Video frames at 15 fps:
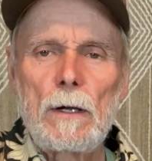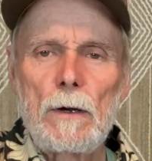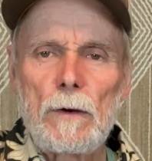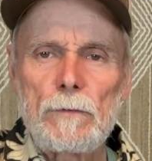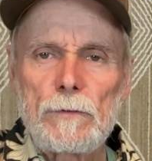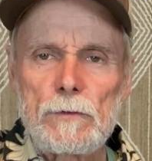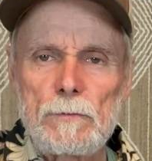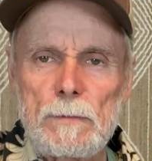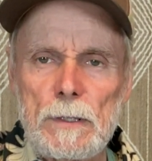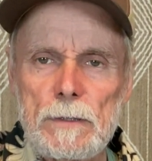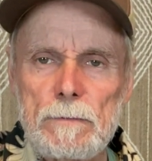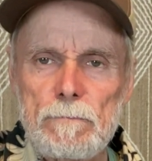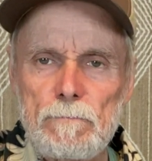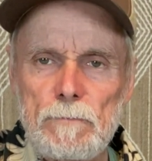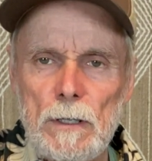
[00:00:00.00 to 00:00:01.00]
Arthur
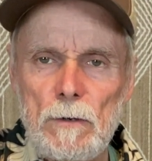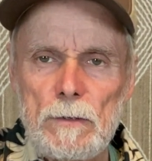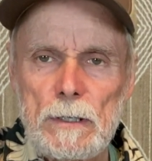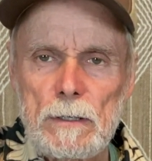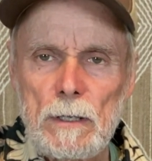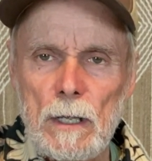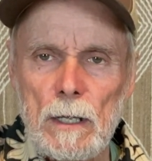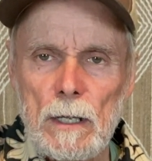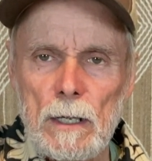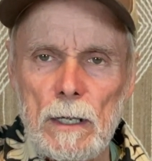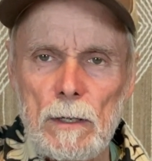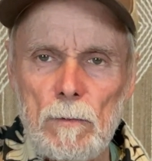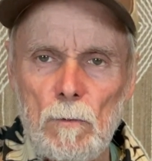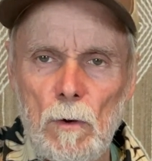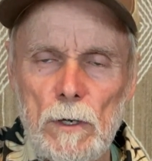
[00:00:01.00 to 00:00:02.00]
Smith fiddled it
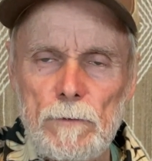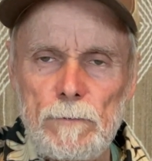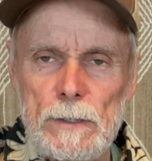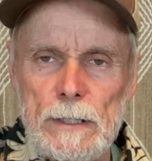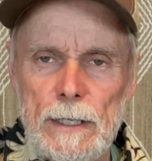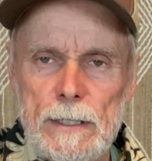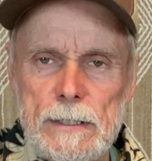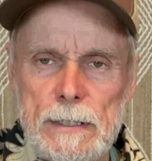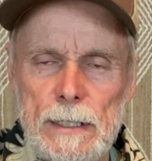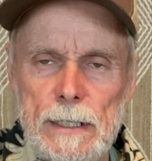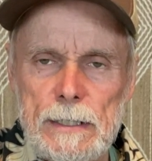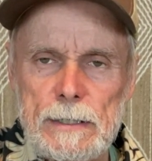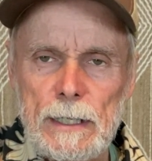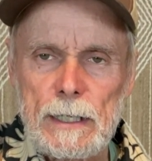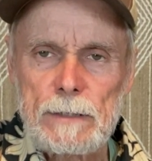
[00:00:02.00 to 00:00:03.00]
wonderfully. It has a
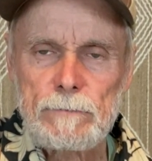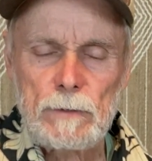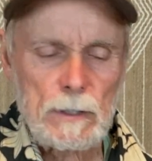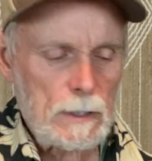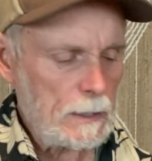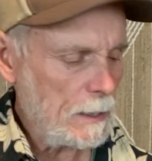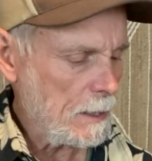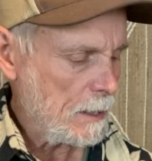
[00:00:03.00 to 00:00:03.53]
nice kind of a